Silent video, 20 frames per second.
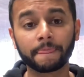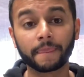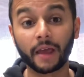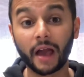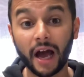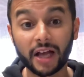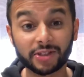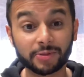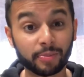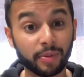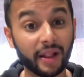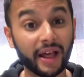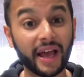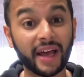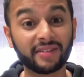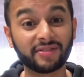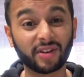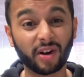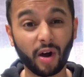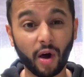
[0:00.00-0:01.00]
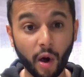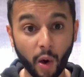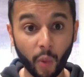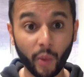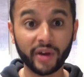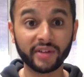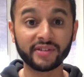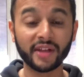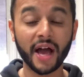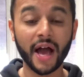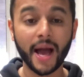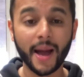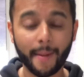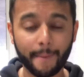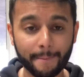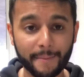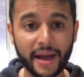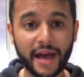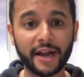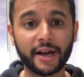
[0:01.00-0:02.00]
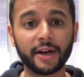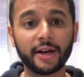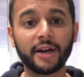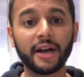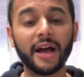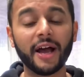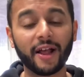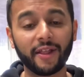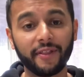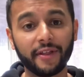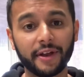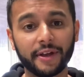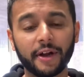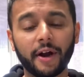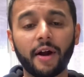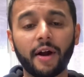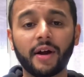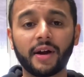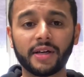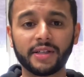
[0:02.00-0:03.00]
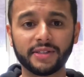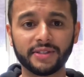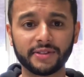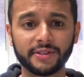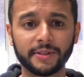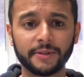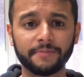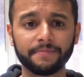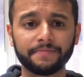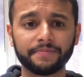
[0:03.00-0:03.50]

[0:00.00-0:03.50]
God's plans are always better than ours.